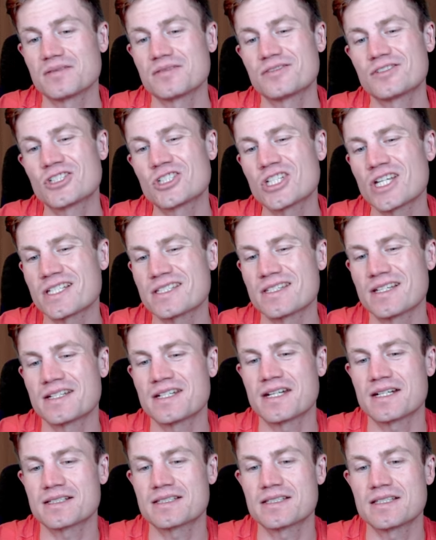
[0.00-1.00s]
just
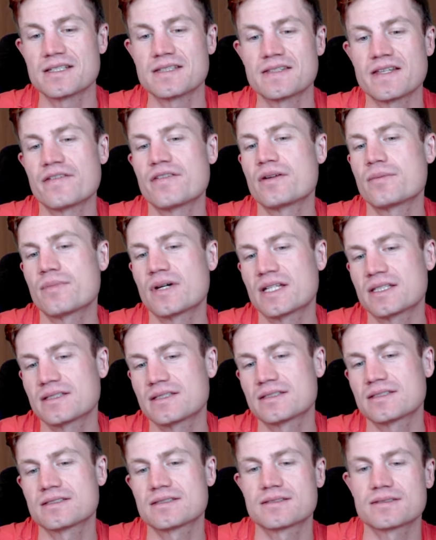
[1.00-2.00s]
attacks d7,
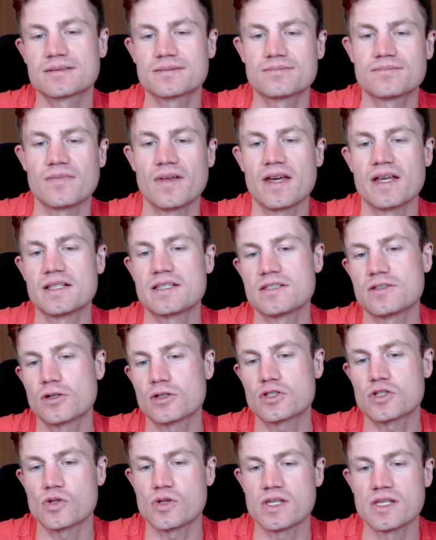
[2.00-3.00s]
but it's
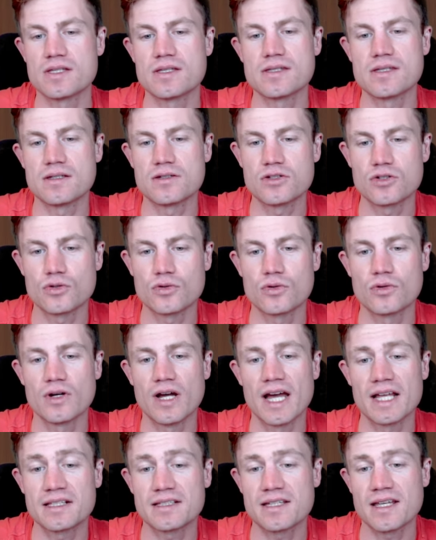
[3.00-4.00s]
not so easy to
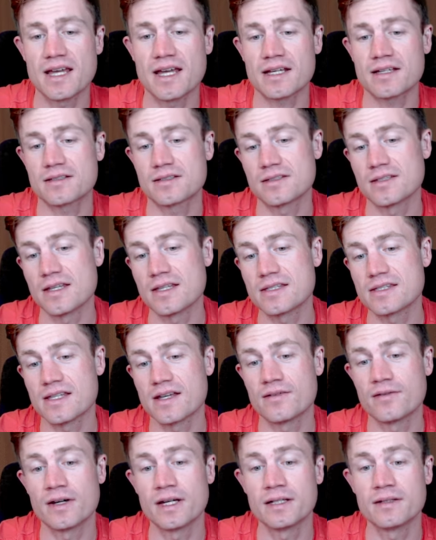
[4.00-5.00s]
attack
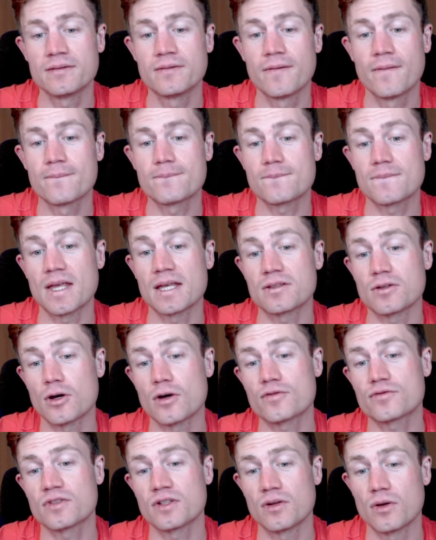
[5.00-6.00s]
d7 that
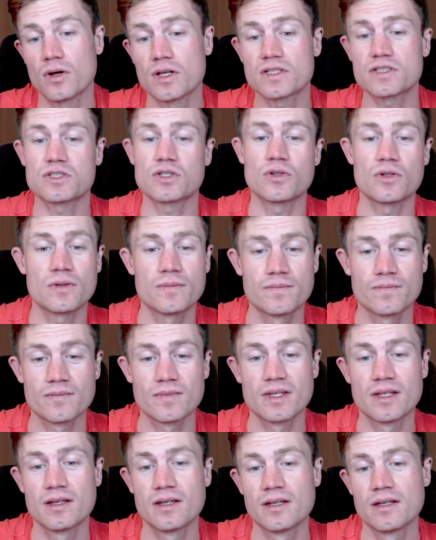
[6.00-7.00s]
often. Also,
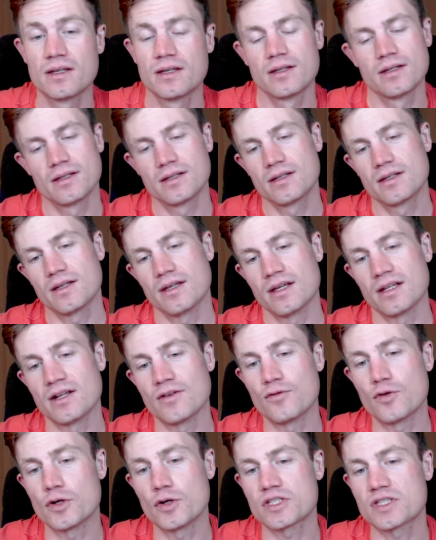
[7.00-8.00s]
in the
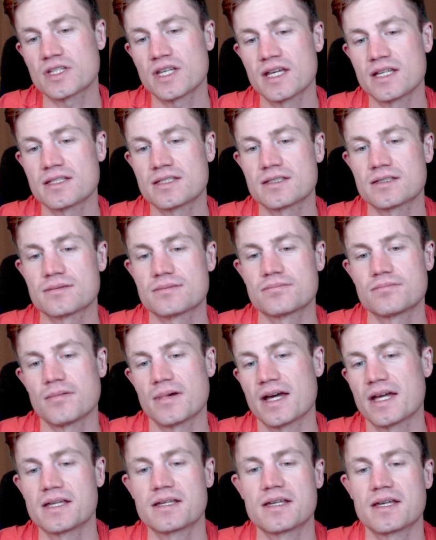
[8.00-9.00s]
worst case,
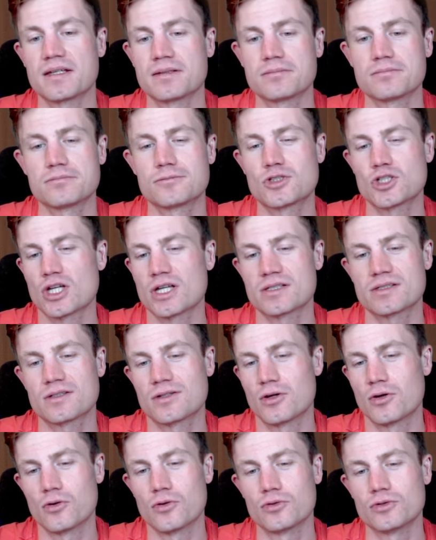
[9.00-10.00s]
I can just
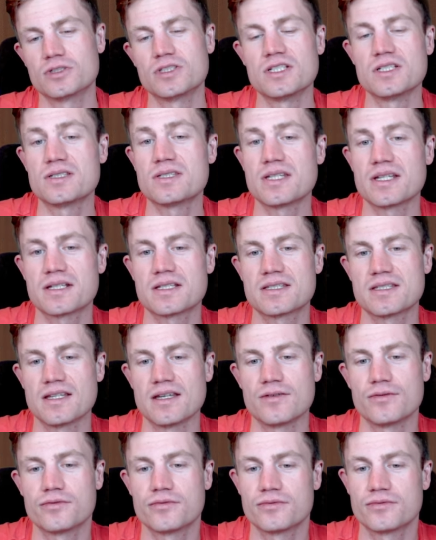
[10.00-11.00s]
go d6
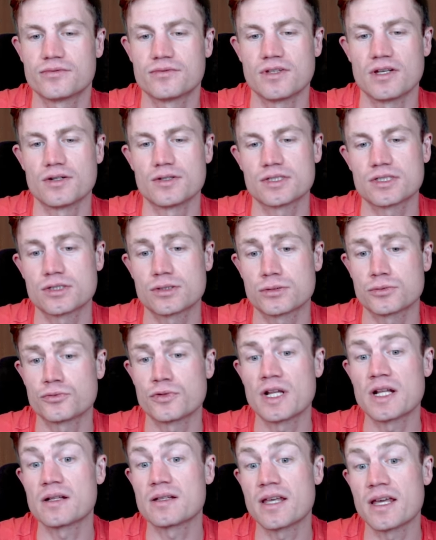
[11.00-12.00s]
if there is
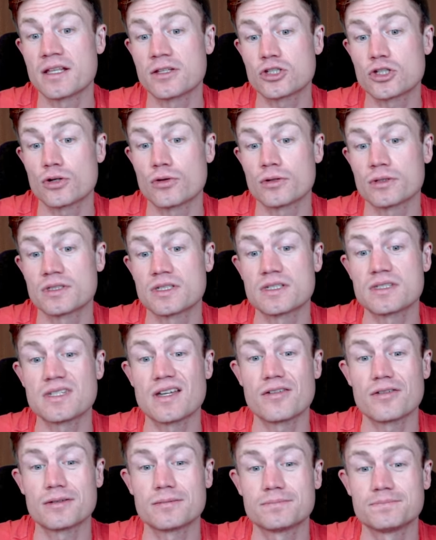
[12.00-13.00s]
real danger on d7.